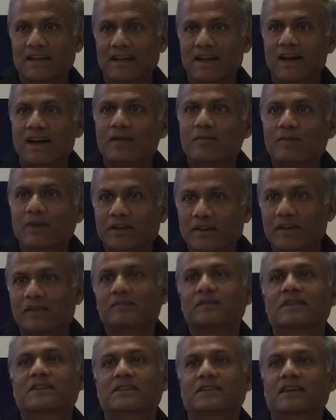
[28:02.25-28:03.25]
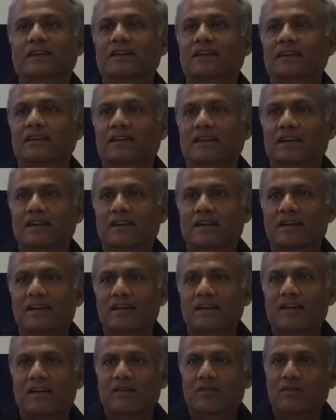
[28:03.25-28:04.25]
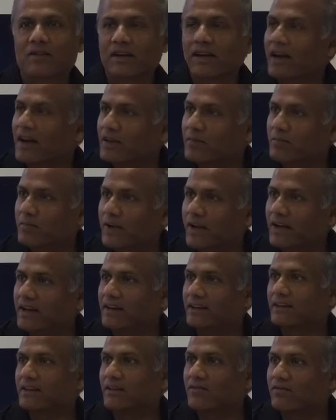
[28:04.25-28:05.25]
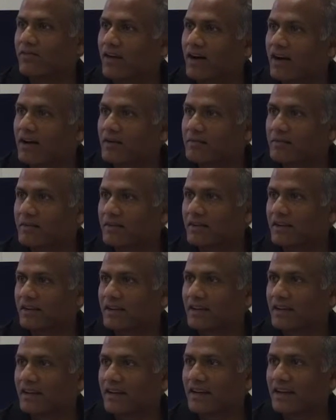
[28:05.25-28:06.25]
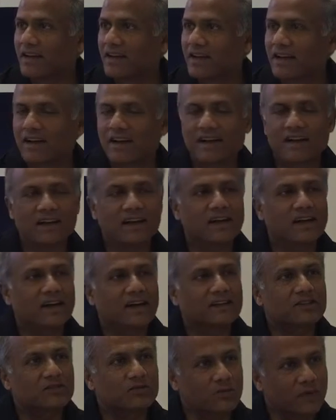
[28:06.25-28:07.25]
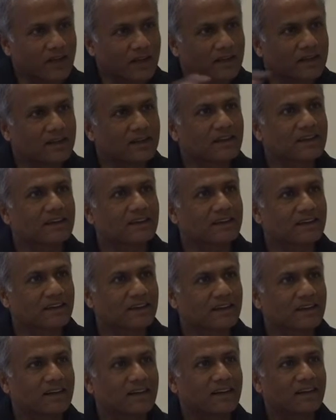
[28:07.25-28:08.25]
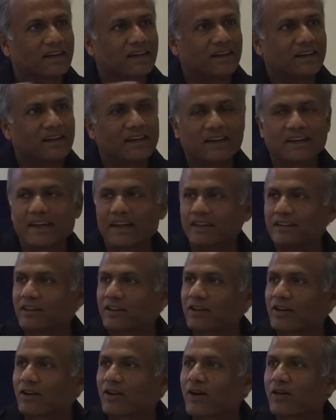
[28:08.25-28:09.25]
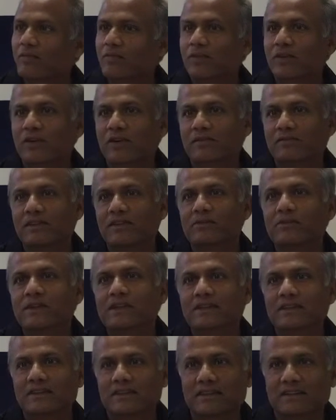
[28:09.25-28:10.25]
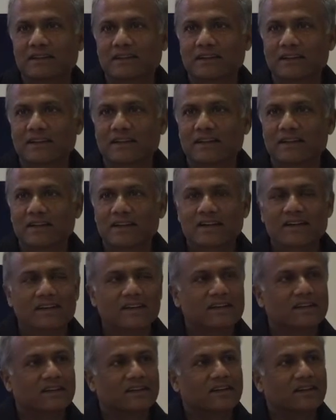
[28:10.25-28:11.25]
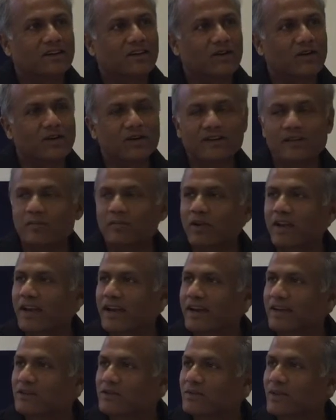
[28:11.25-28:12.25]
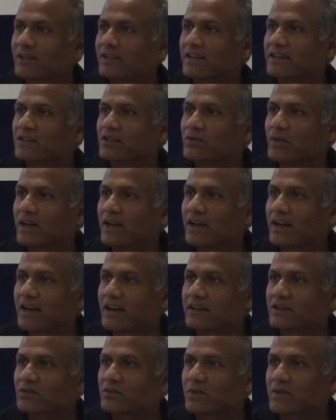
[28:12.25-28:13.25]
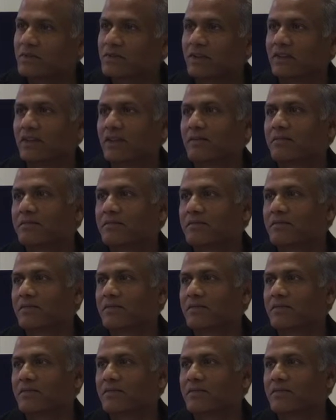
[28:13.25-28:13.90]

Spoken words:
I become the sun. When I paint the farm, I swing like the crop of the wheat. All the plants, when they sway, I sway with them.